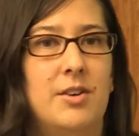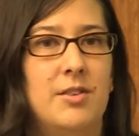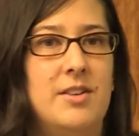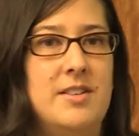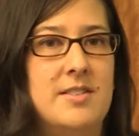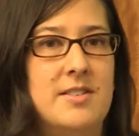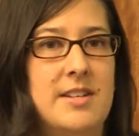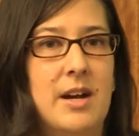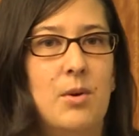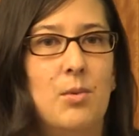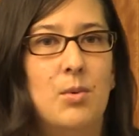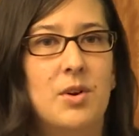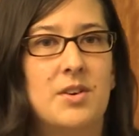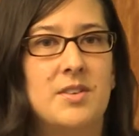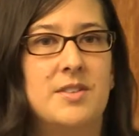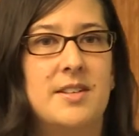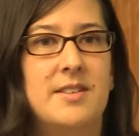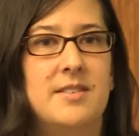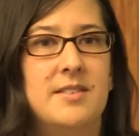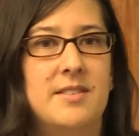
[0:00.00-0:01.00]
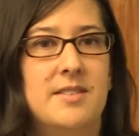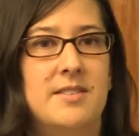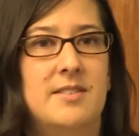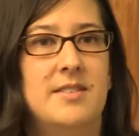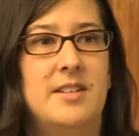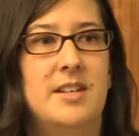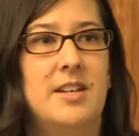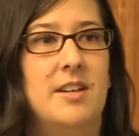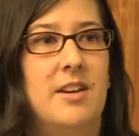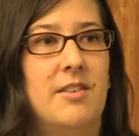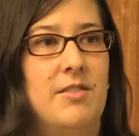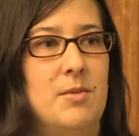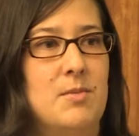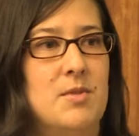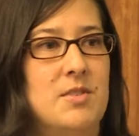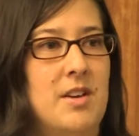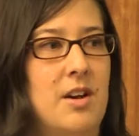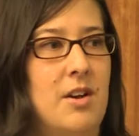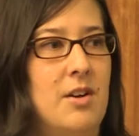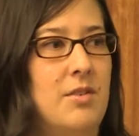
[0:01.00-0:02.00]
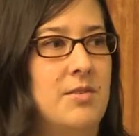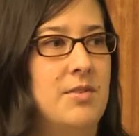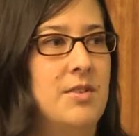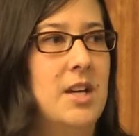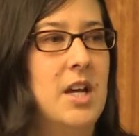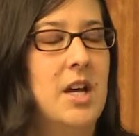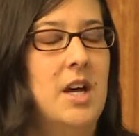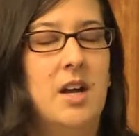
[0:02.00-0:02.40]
These networks exist in and of themselves